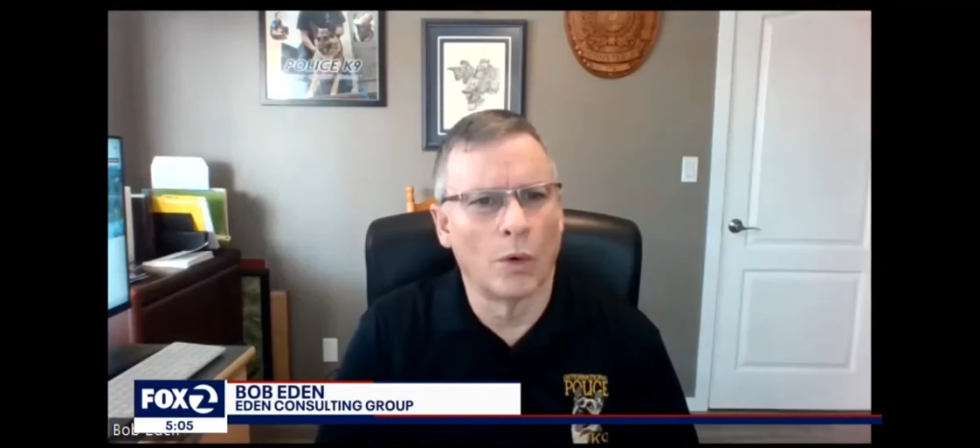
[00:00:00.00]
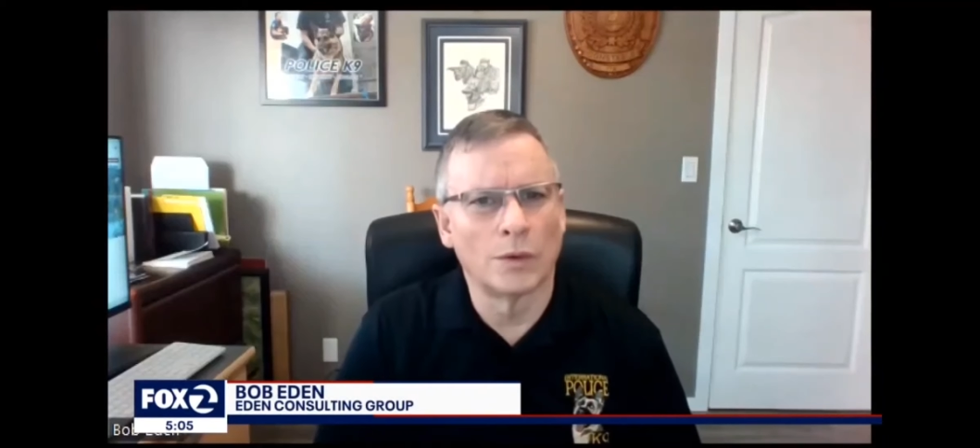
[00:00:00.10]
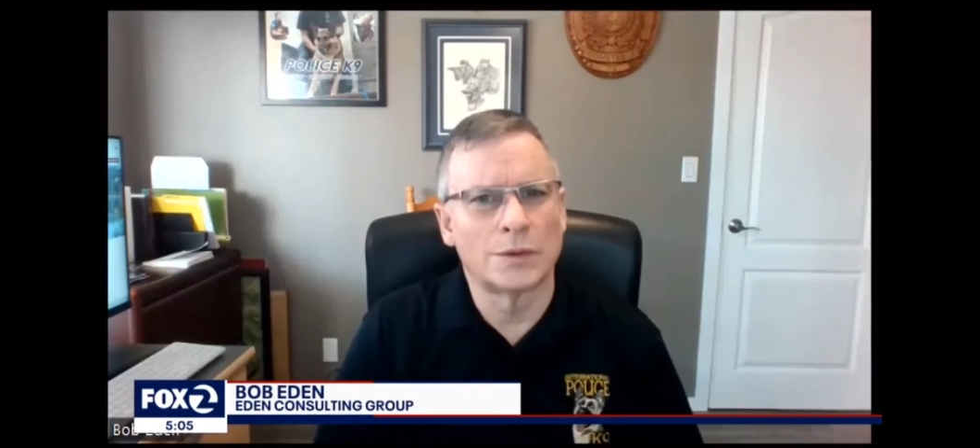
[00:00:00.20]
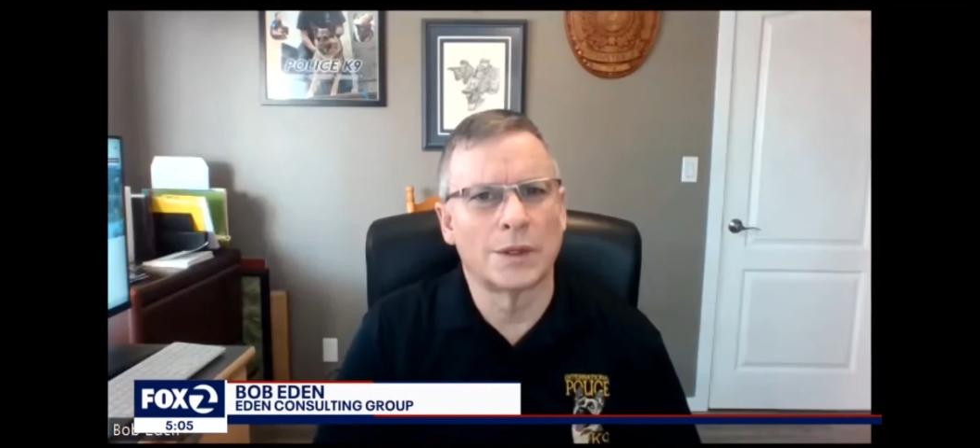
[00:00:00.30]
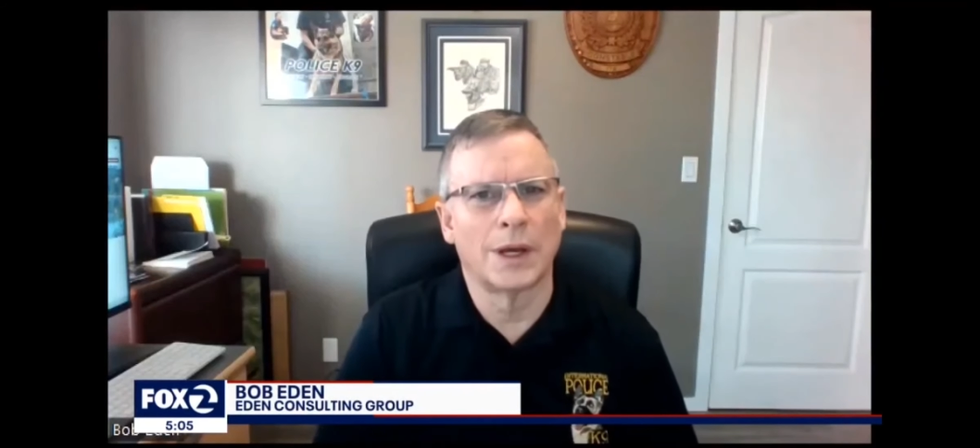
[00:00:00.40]

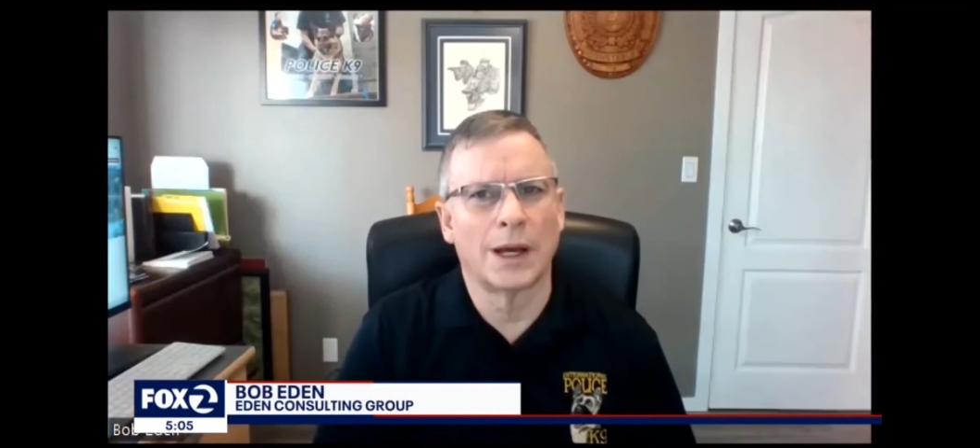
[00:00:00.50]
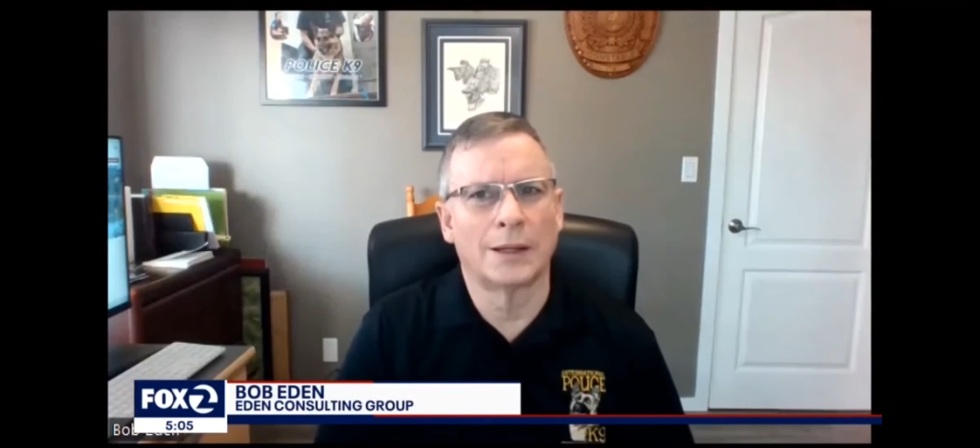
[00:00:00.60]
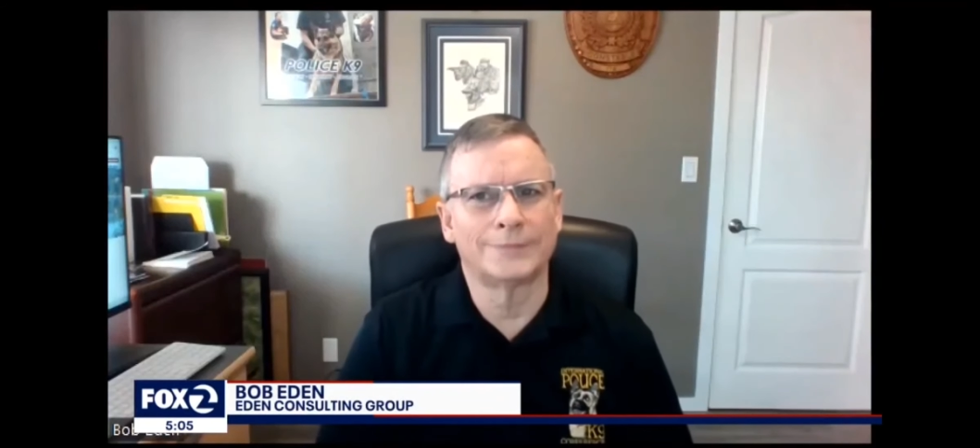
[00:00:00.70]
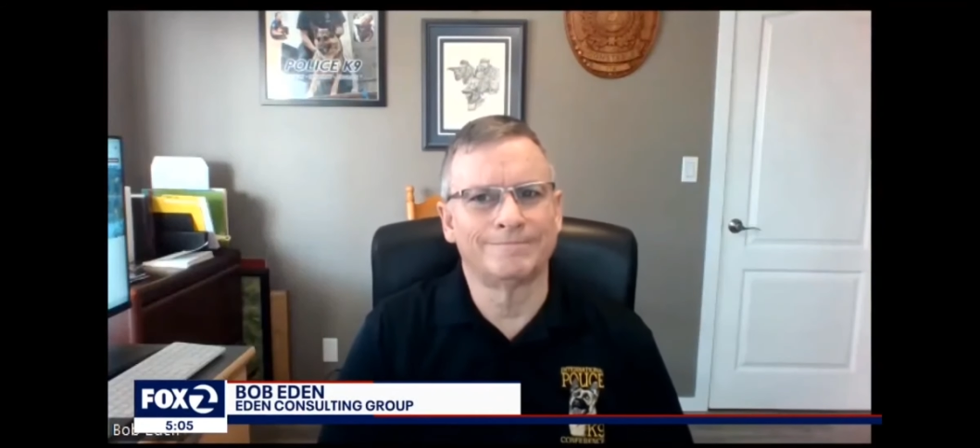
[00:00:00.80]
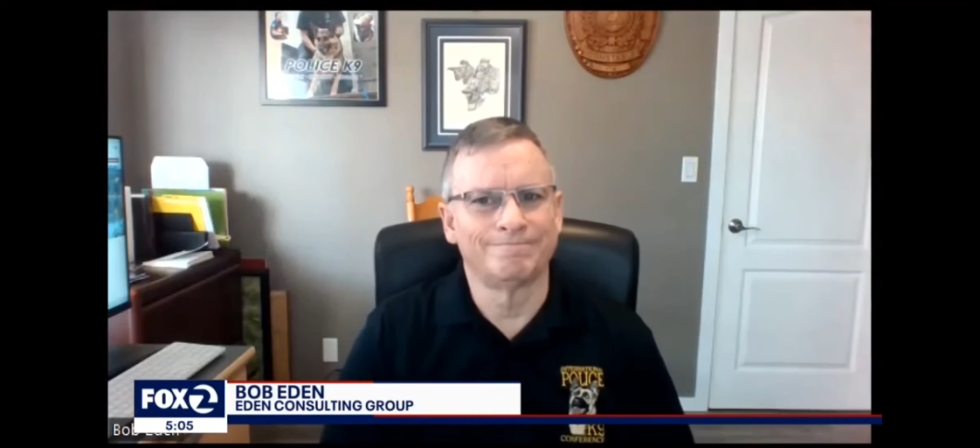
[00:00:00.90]

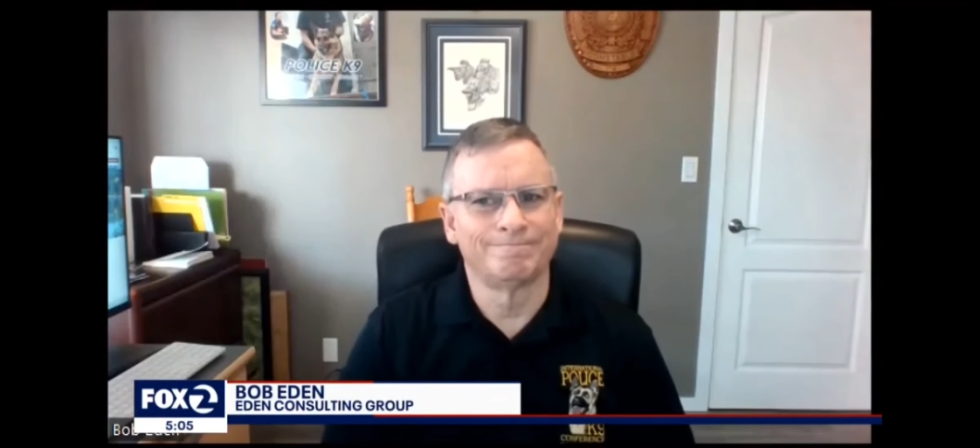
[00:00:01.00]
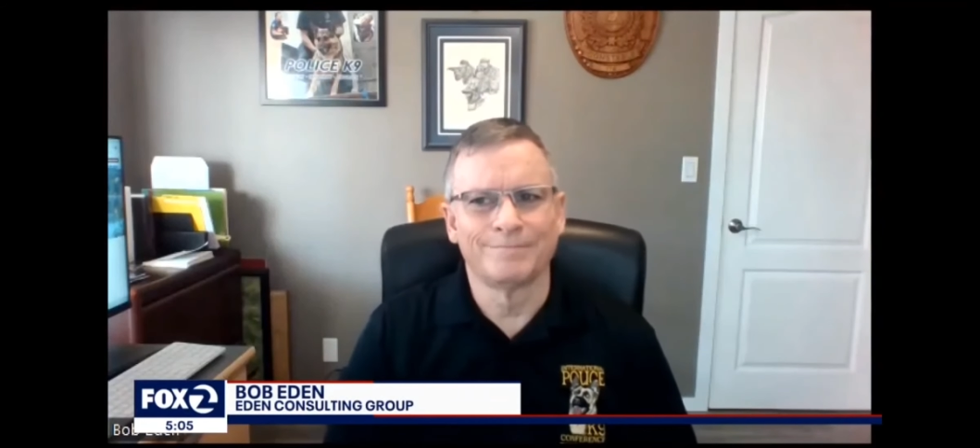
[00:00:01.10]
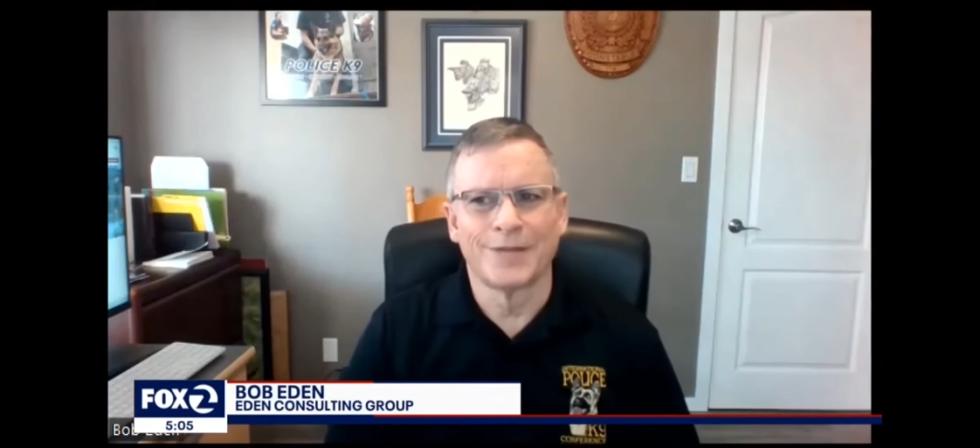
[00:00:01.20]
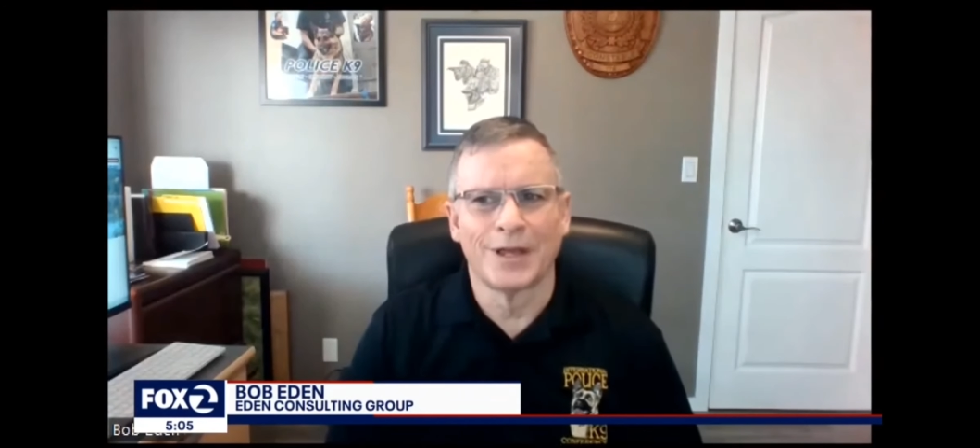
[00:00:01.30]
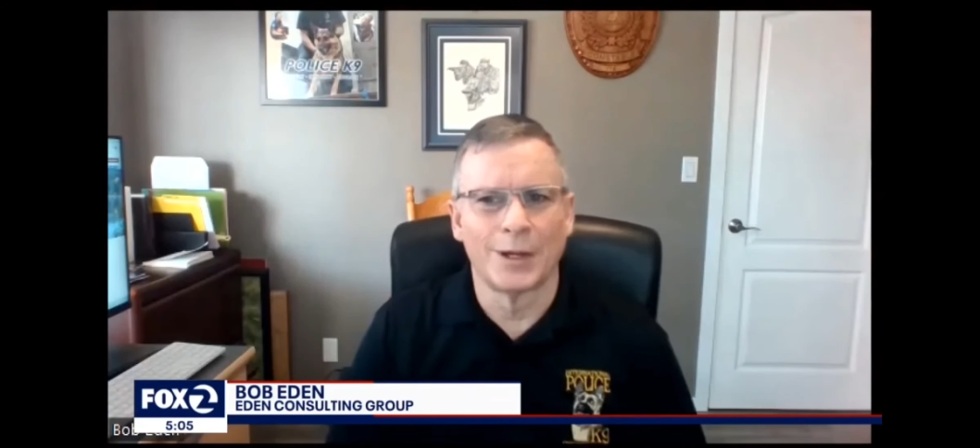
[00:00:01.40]

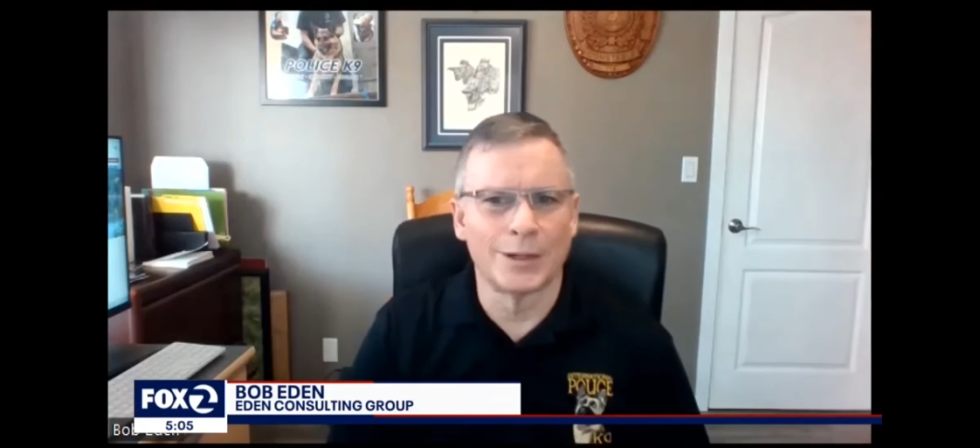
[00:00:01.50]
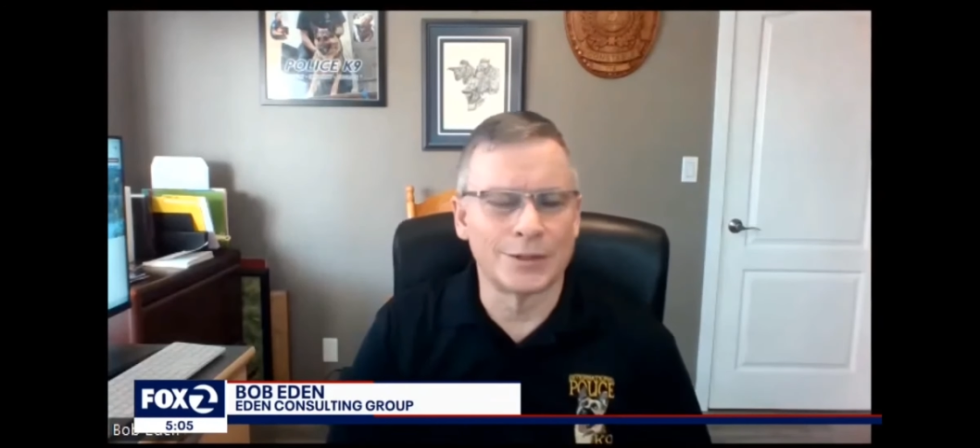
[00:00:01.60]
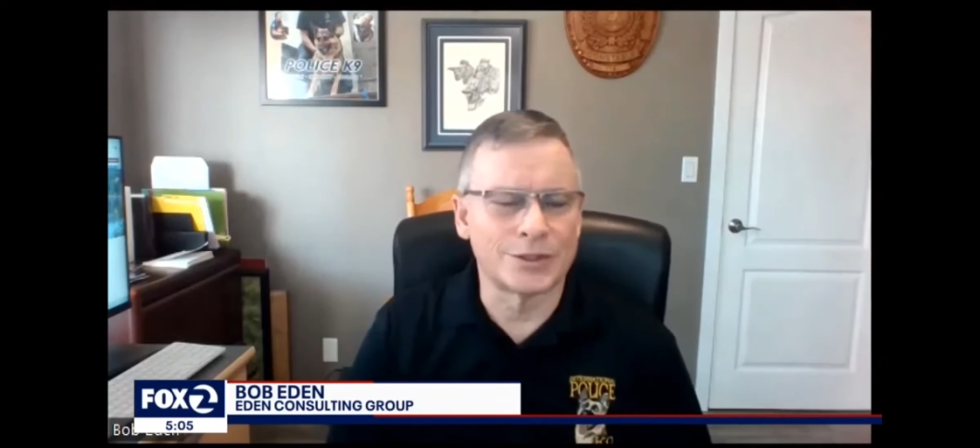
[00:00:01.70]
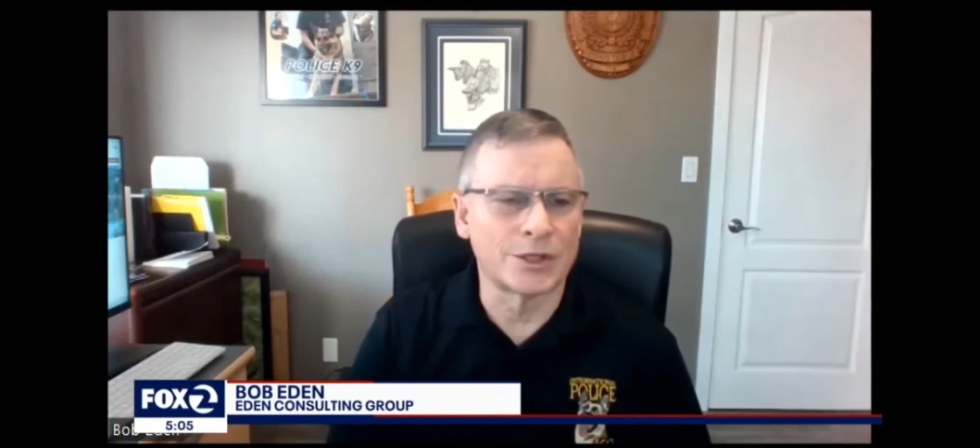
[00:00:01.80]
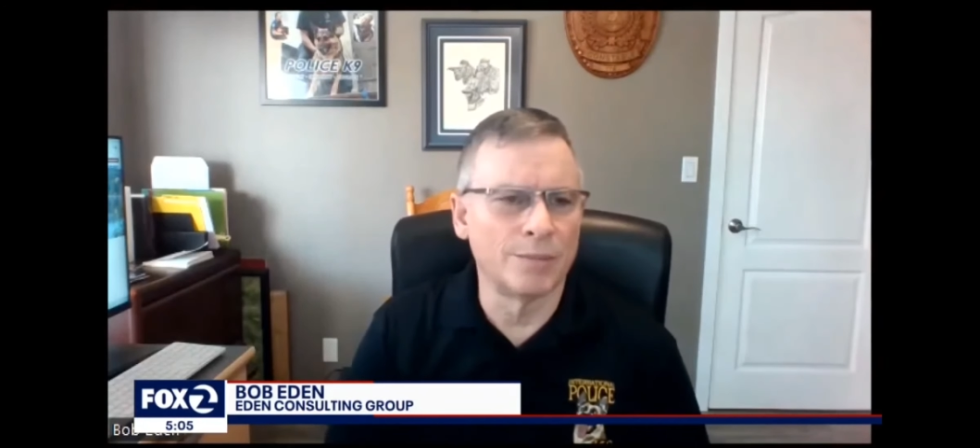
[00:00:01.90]
won't